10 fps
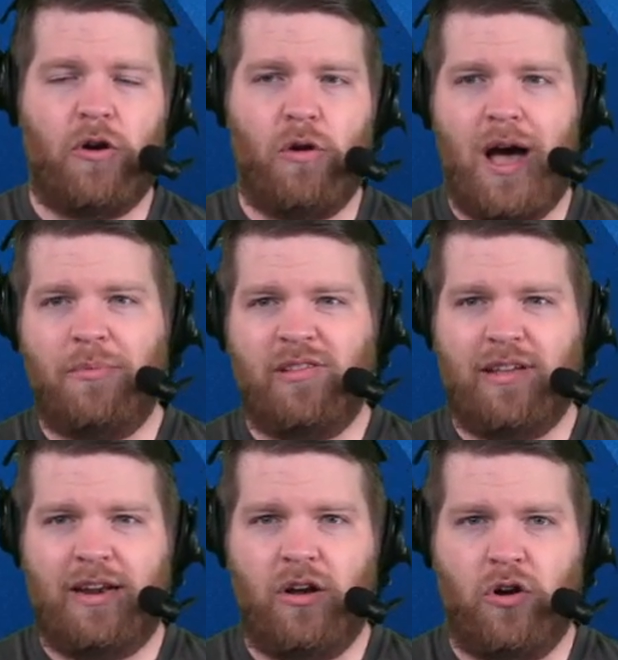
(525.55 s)
or
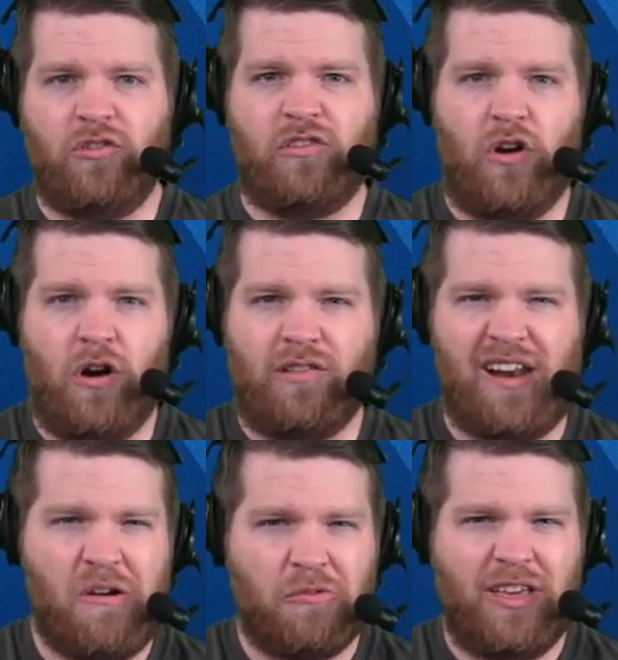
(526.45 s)
Robinson are stars,
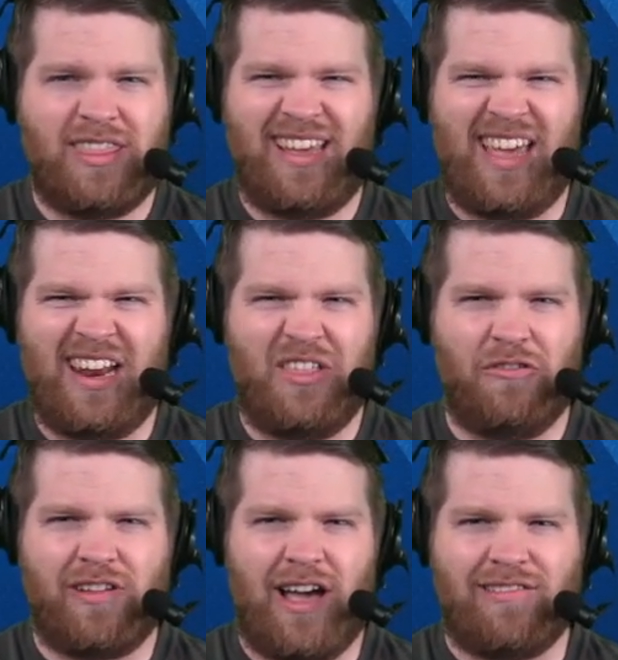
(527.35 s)
and I don't really think any of
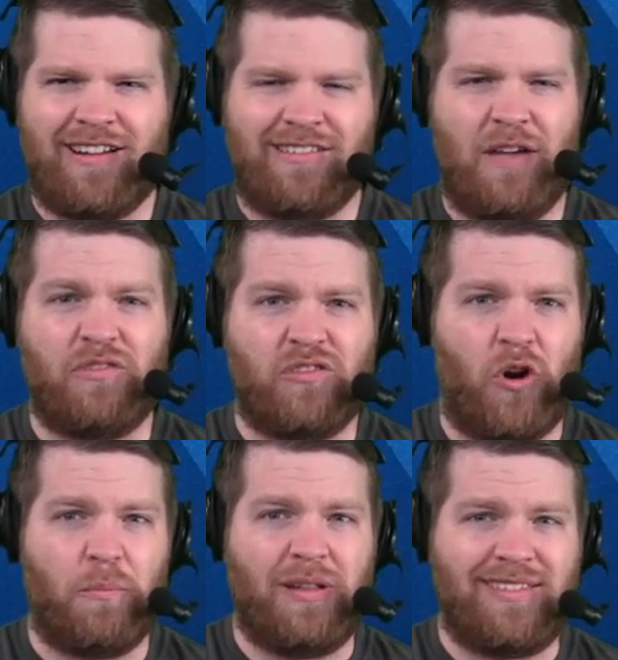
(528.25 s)
those guys actually have
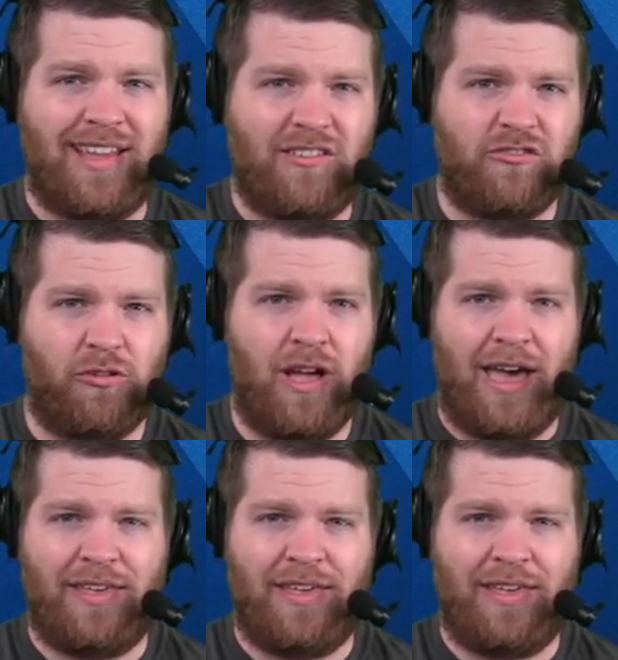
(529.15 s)
star potential.